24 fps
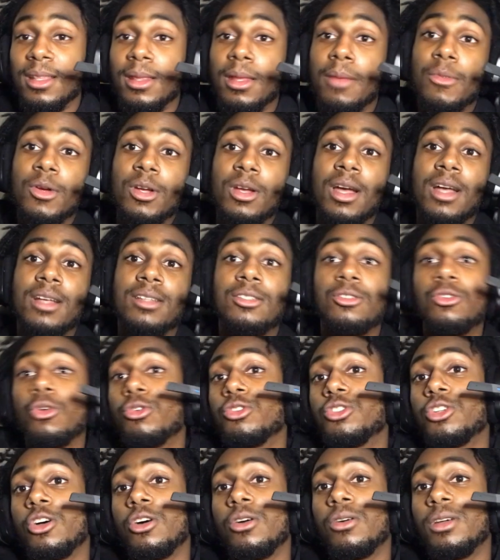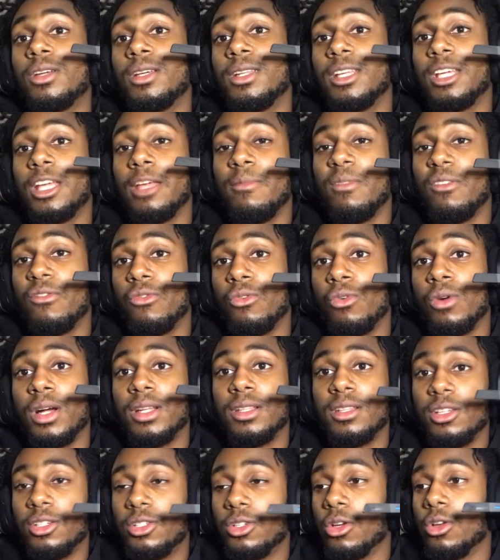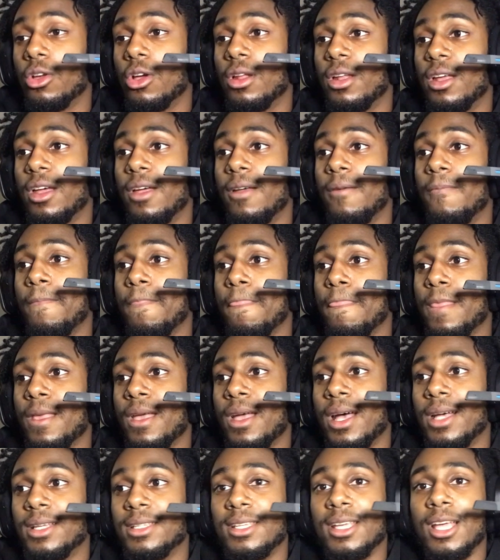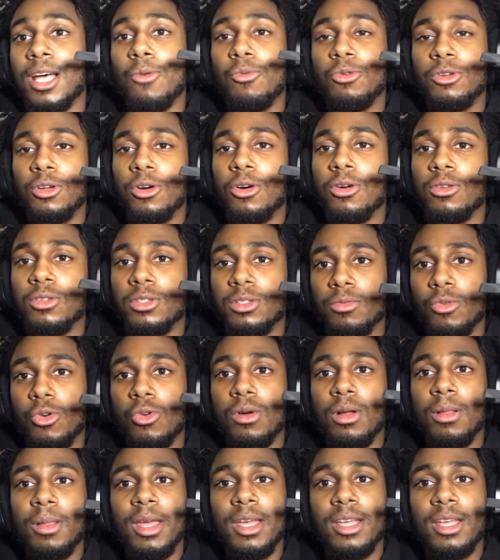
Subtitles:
Remember I told y'all in the game before, I did show y'all that. I said I wanted all the smoke.